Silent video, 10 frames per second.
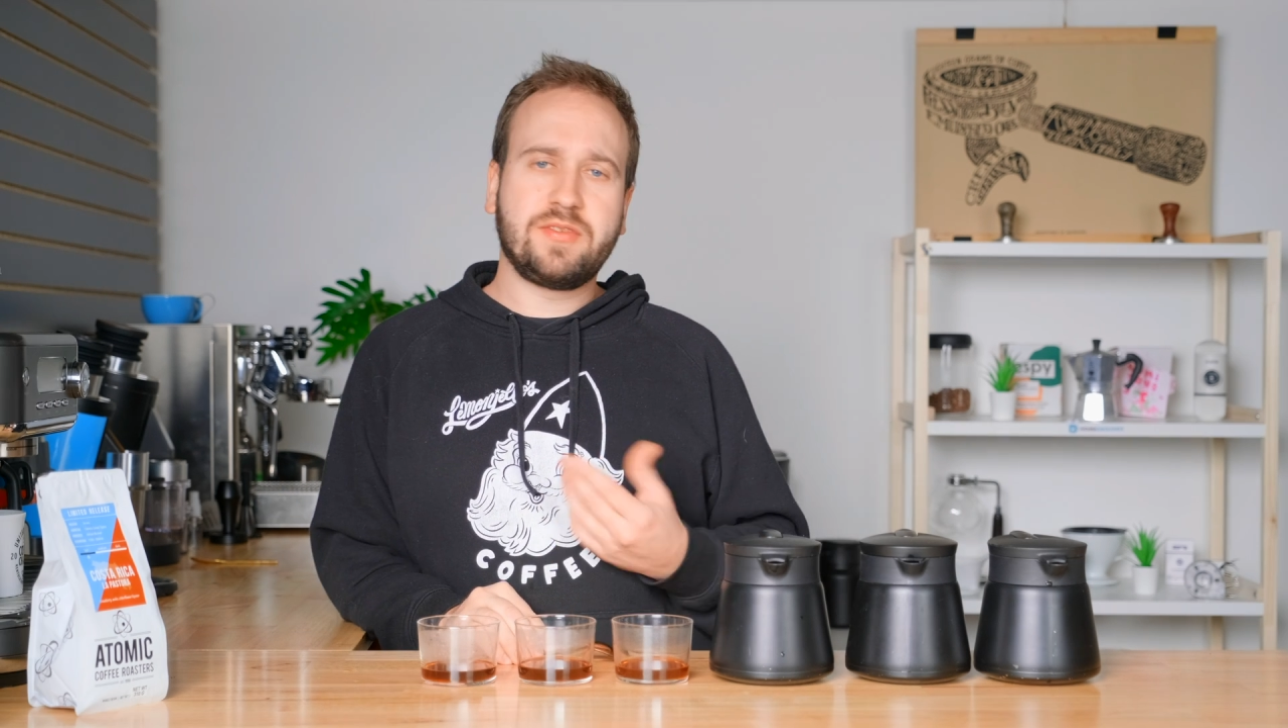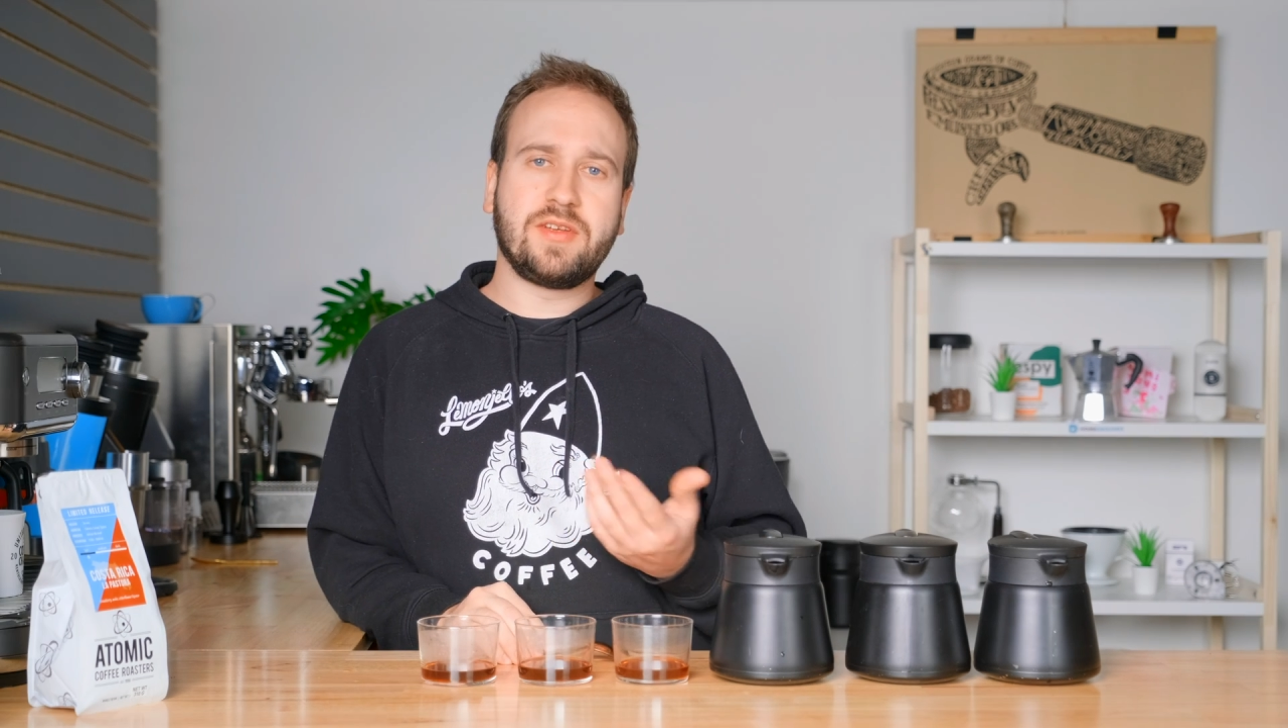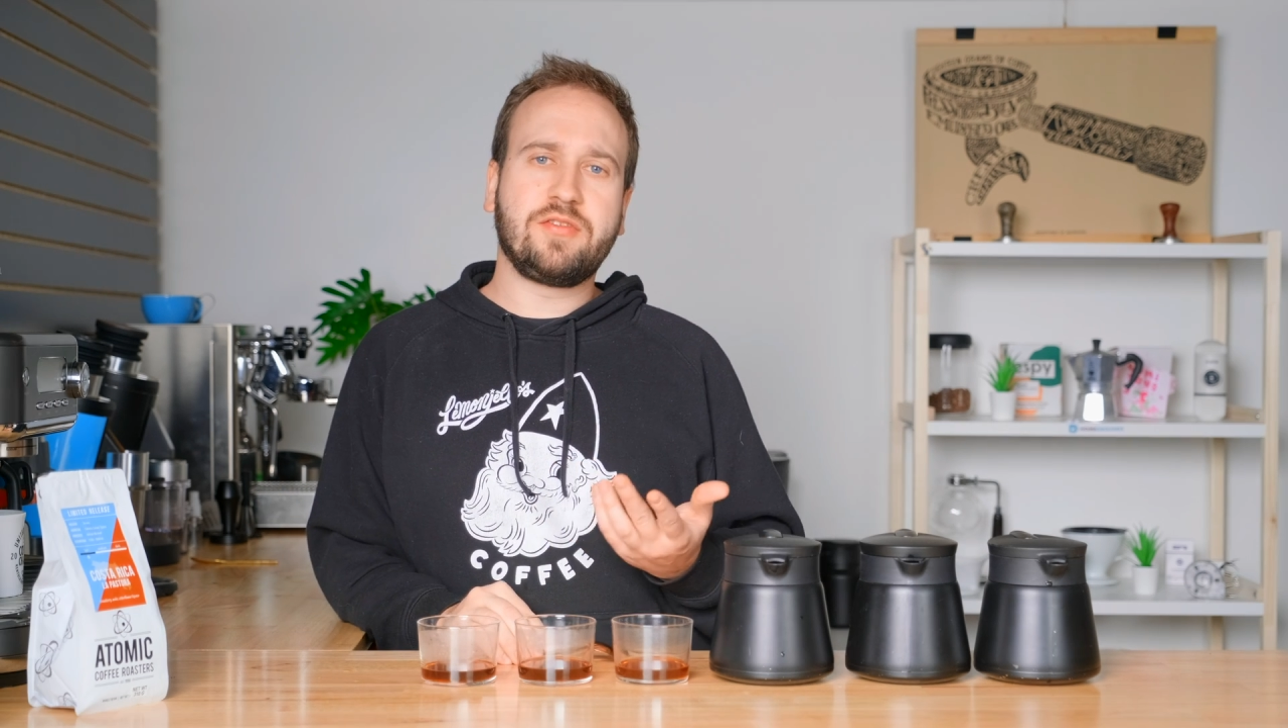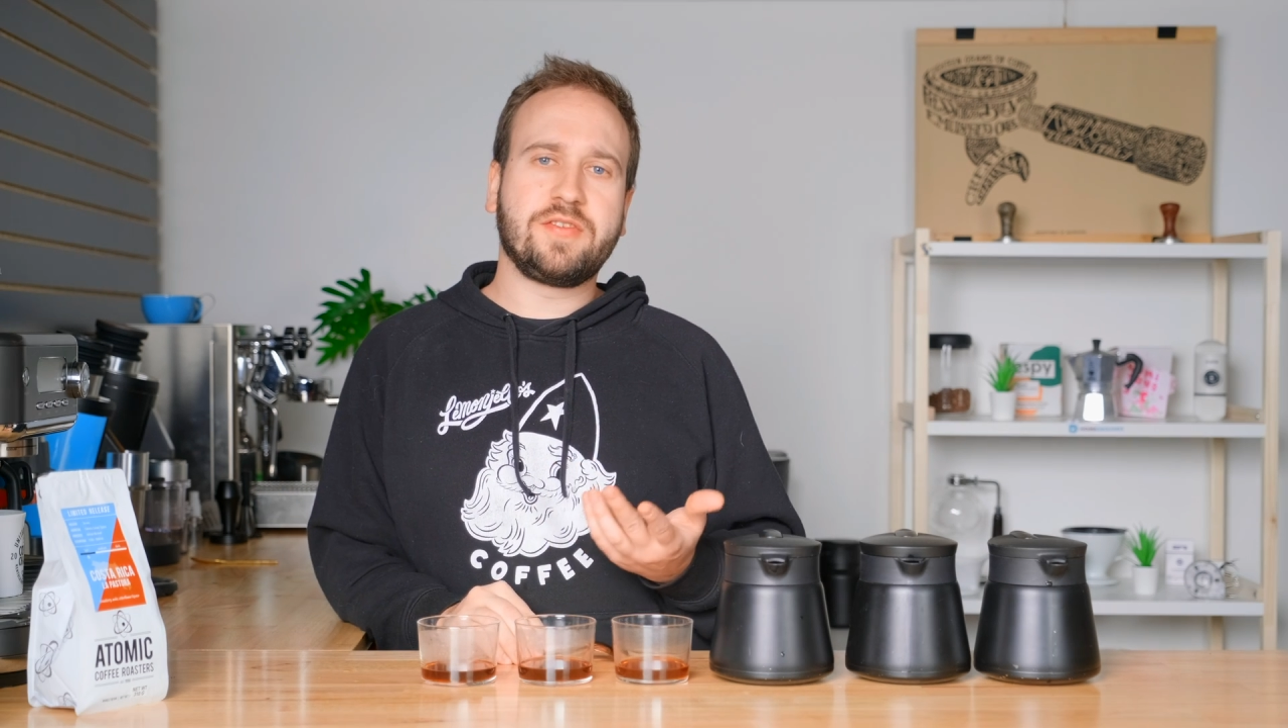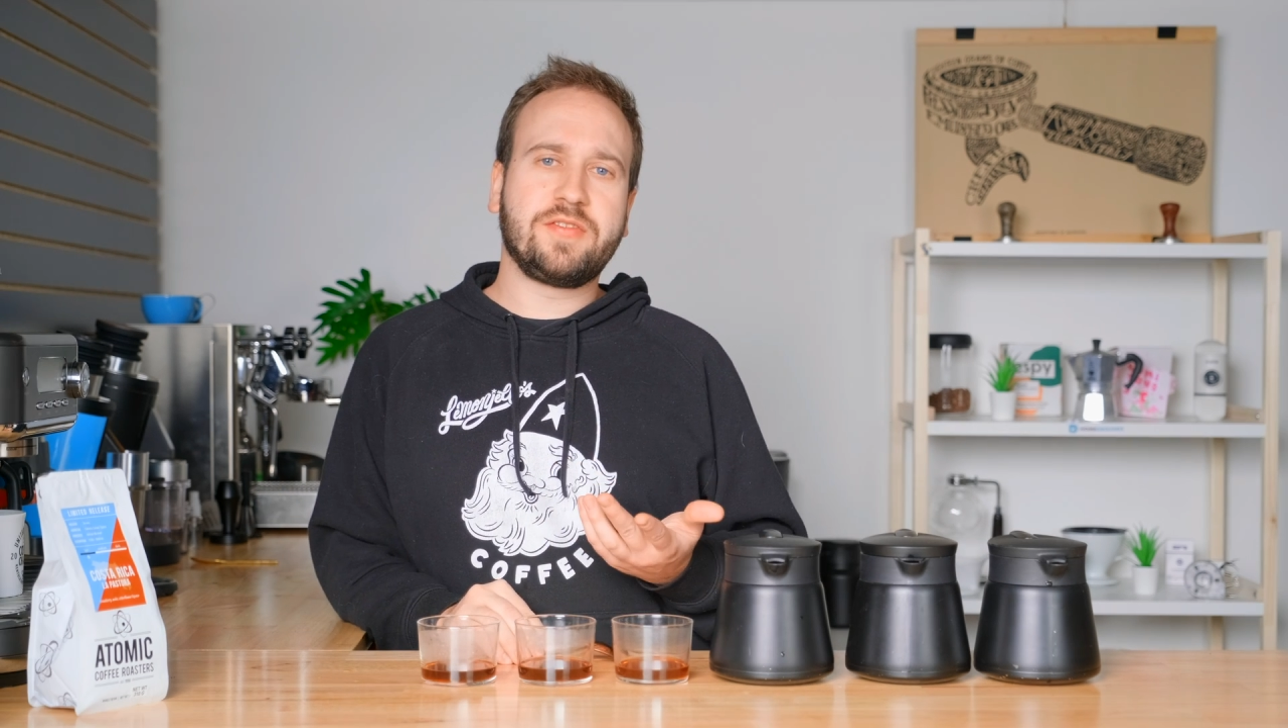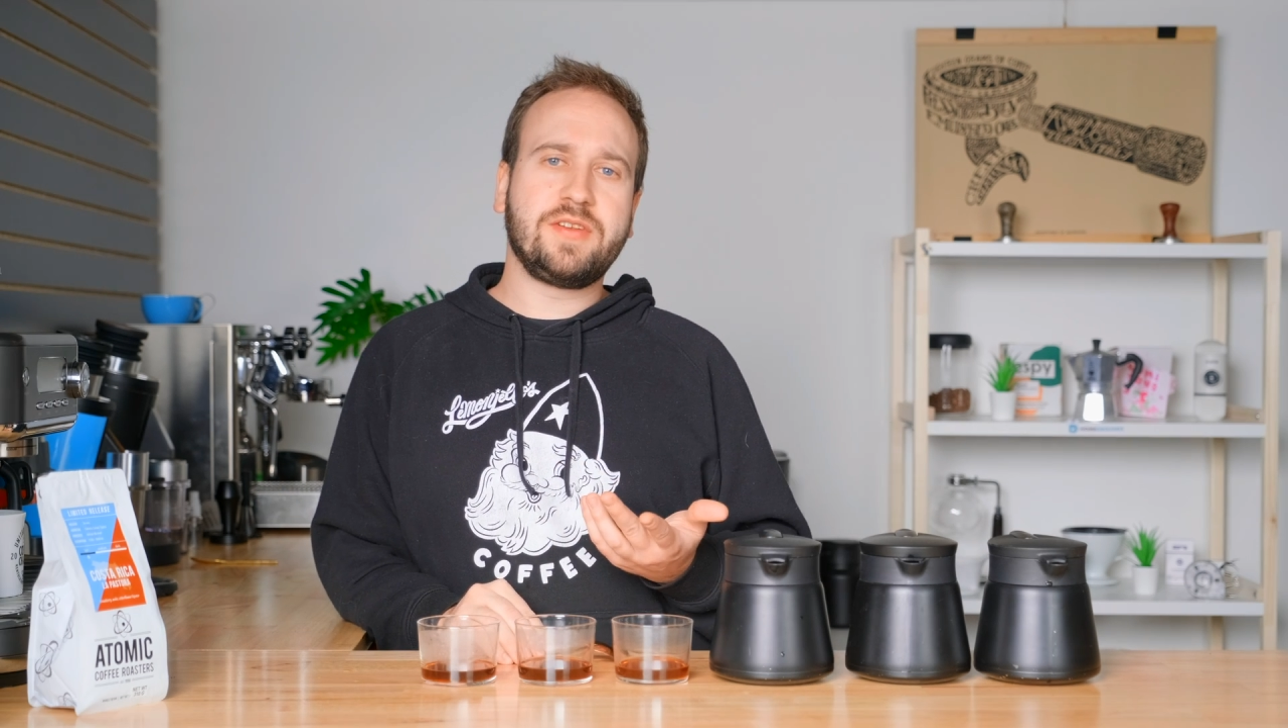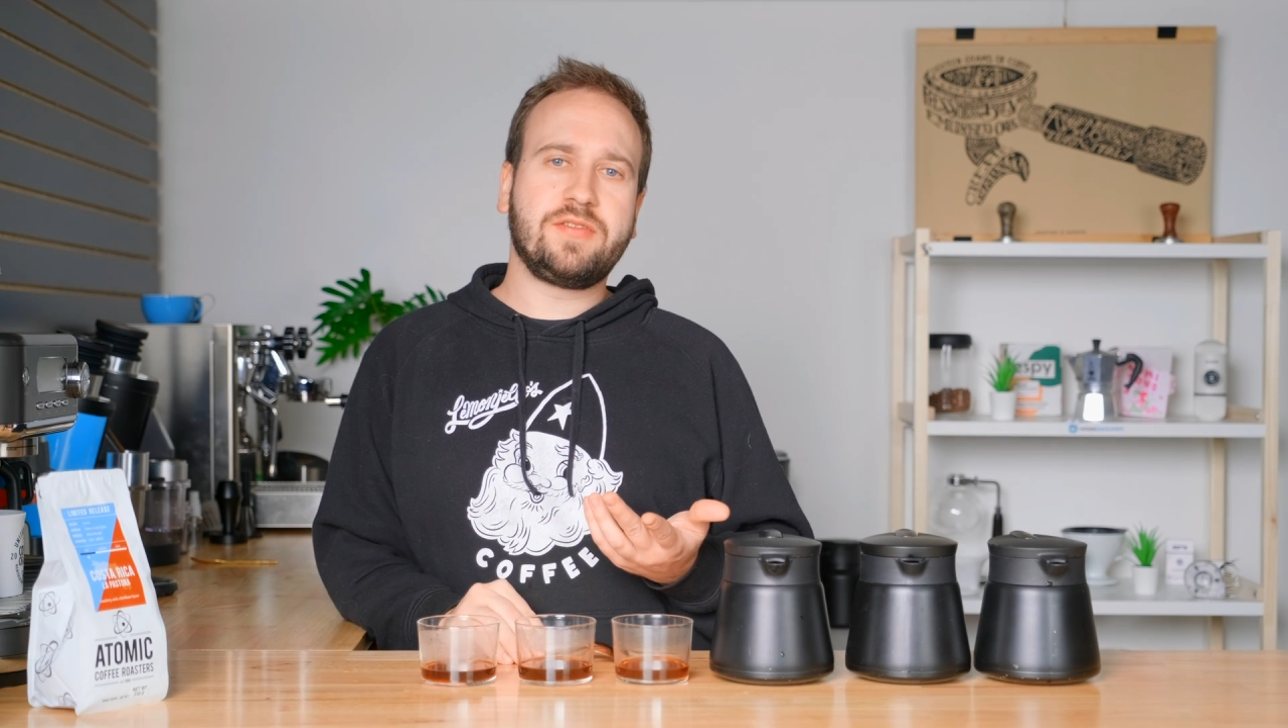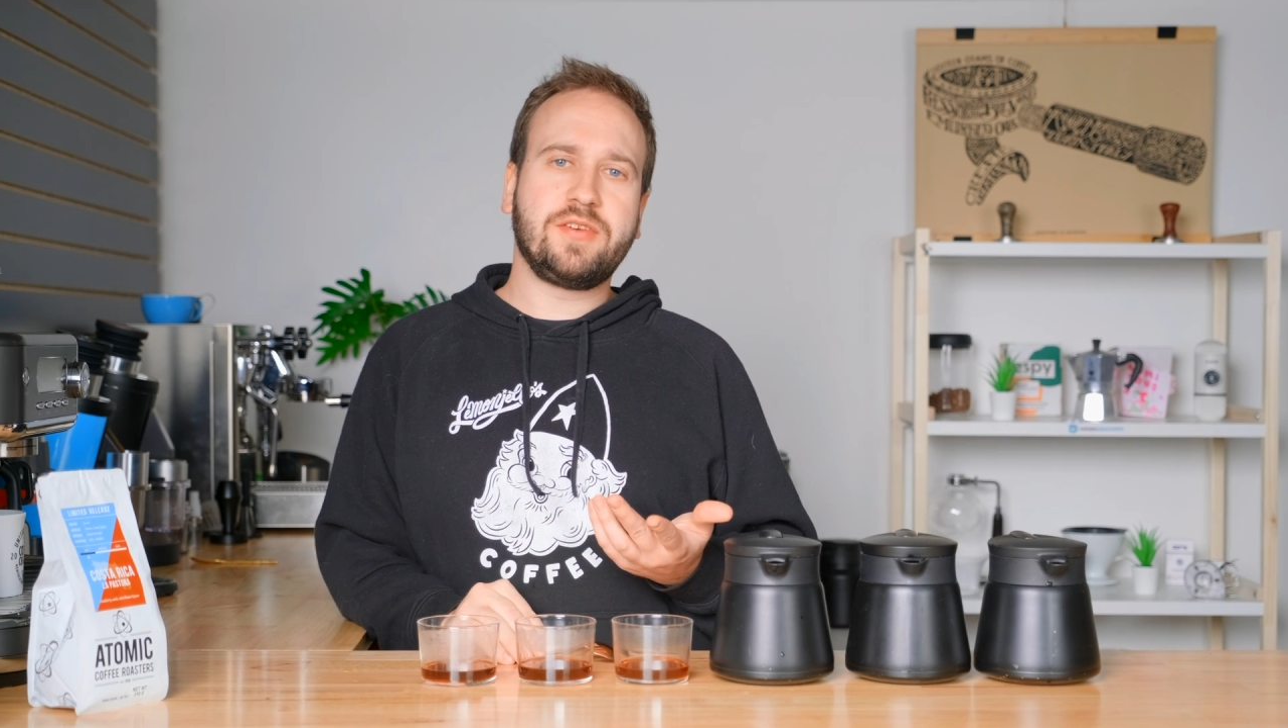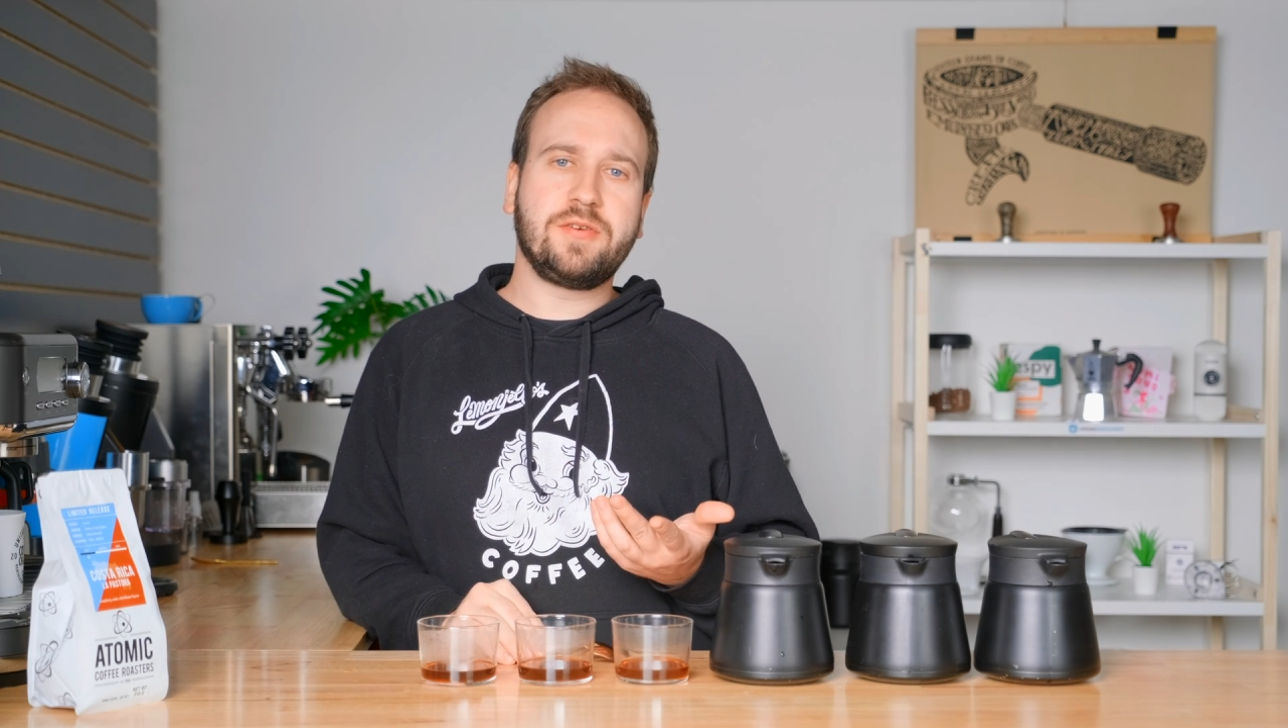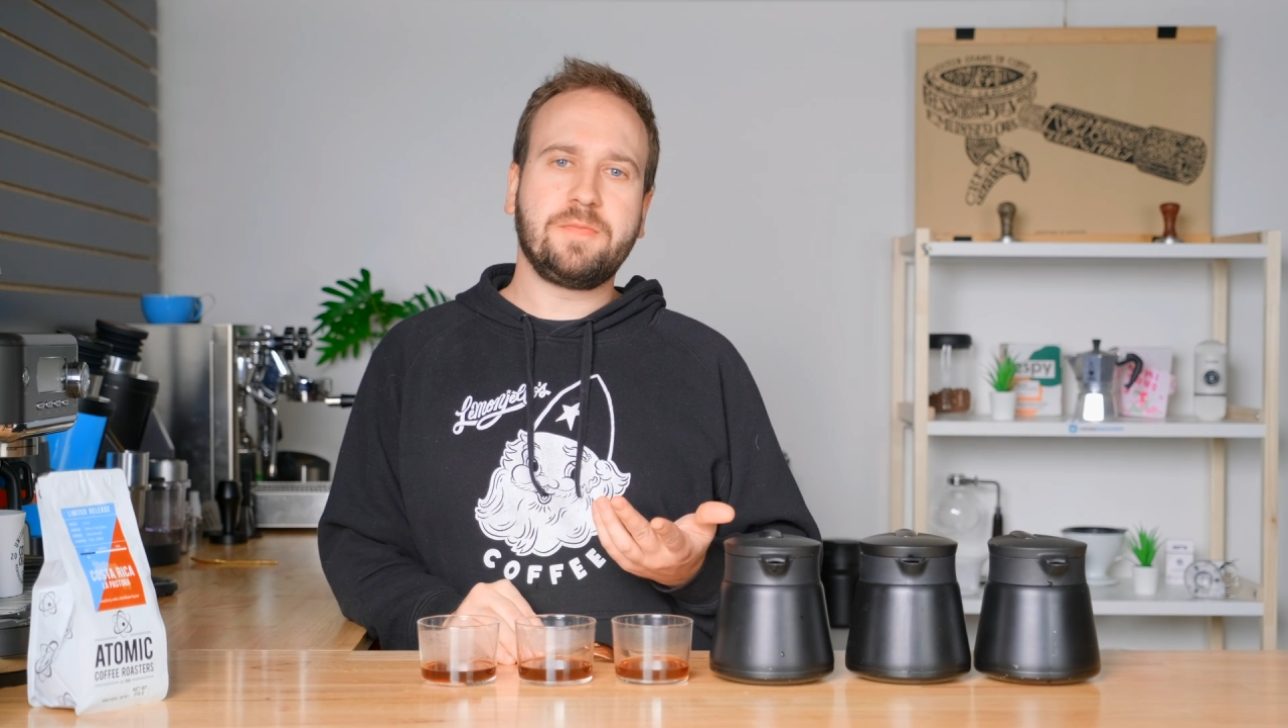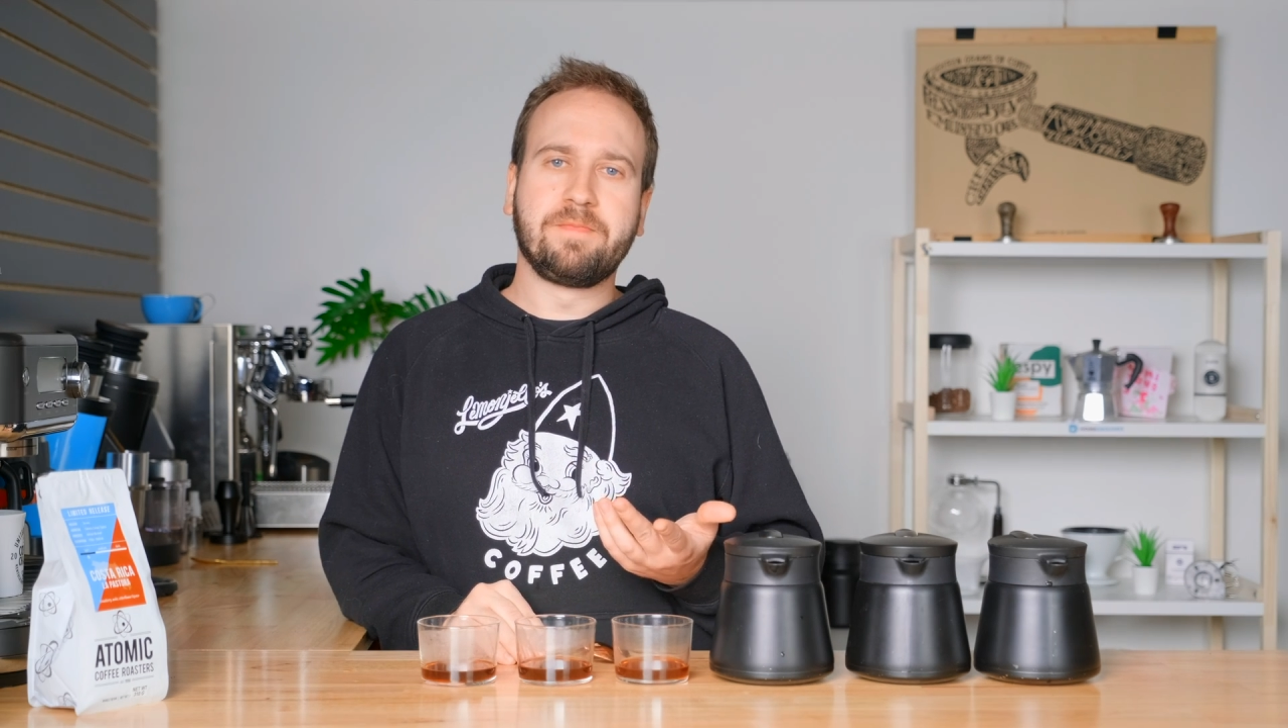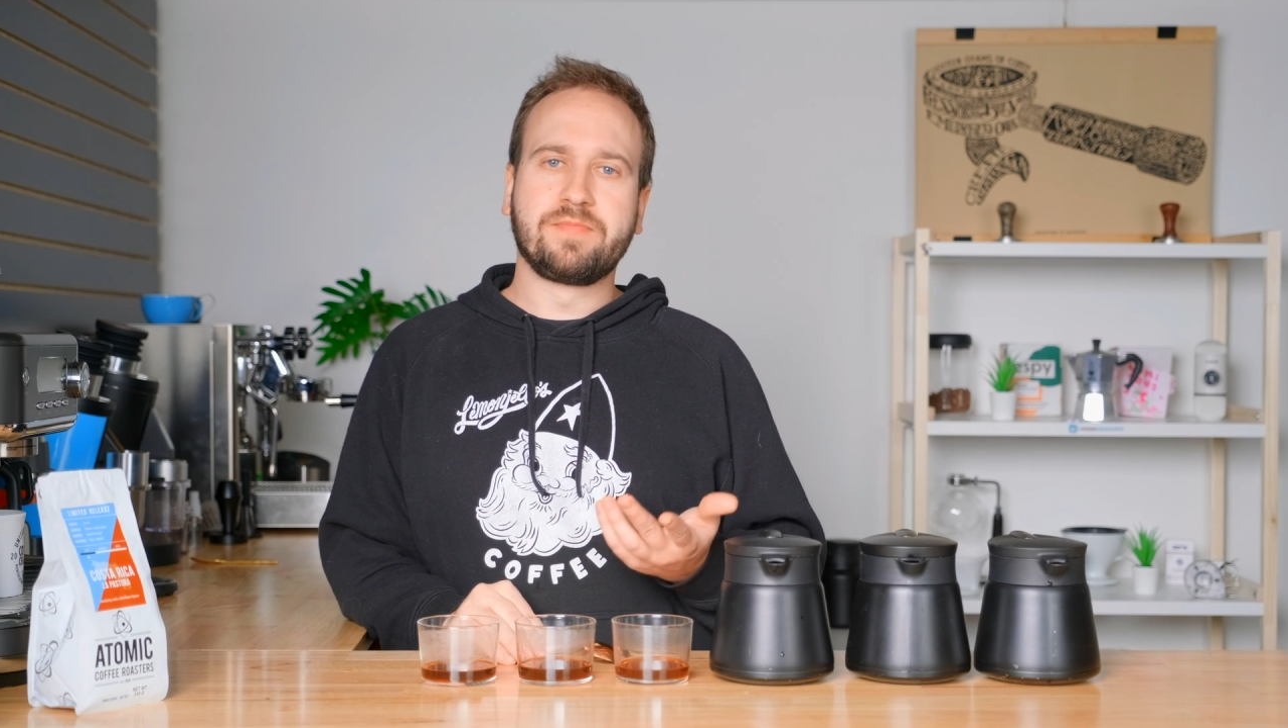interesting to you.